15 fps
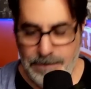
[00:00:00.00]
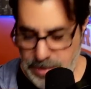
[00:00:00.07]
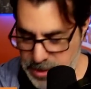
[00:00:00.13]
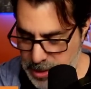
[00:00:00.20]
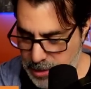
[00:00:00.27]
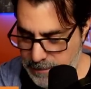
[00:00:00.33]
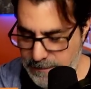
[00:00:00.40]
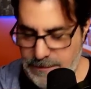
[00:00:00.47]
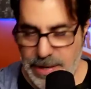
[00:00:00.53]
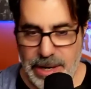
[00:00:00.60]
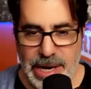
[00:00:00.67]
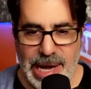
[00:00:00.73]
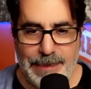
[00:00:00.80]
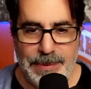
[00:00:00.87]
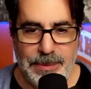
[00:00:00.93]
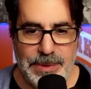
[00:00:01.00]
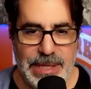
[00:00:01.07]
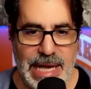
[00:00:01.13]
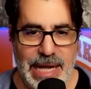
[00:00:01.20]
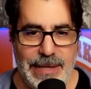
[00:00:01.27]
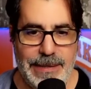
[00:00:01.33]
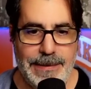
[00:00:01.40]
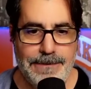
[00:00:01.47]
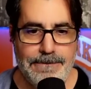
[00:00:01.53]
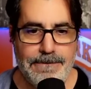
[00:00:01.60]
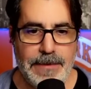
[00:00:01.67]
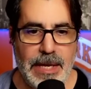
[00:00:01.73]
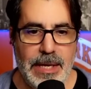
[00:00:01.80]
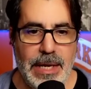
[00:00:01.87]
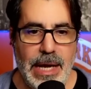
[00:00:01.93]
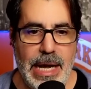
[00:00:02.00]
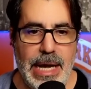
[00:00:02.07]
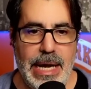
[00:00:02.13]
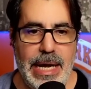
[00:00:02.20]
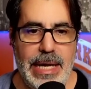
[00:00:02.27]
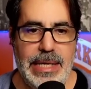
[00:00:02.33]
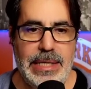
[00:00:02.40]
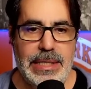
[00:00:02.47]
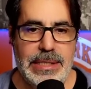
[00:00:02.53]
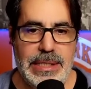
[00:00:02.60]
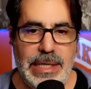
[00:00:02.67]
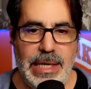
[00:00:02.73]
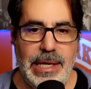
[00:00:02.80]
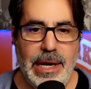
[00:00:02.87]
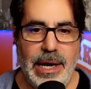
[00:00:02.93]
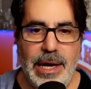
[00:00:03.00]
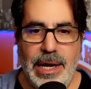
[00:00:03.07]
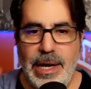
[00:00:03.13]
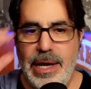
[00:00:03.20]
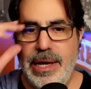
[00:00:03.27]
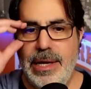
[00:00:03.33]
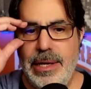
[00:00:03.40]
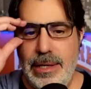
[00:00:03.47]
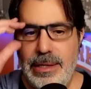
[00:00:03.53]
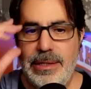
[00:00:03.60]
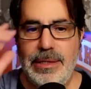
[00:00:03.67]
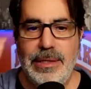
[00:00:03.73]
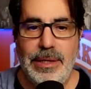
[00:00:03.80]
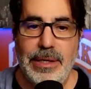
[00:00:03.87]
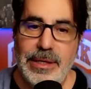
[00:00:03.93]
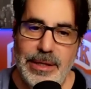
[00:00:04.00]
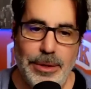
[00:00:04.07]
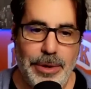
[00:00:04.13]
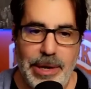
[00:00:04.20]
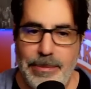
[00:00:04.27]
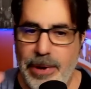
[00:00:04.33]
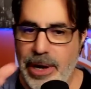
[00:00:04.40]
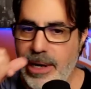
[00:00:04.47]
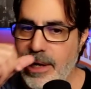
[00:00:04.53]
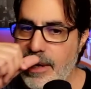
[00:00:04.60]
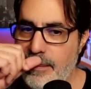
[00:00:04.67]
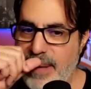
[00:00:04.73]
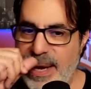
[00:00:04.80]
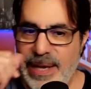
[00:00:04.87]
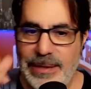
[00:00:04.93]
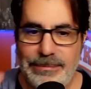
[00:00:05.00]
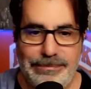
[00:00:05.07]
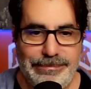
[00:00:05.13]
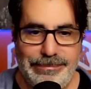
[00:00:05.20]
So very happy with that. You can see Lauri Markkanen, man.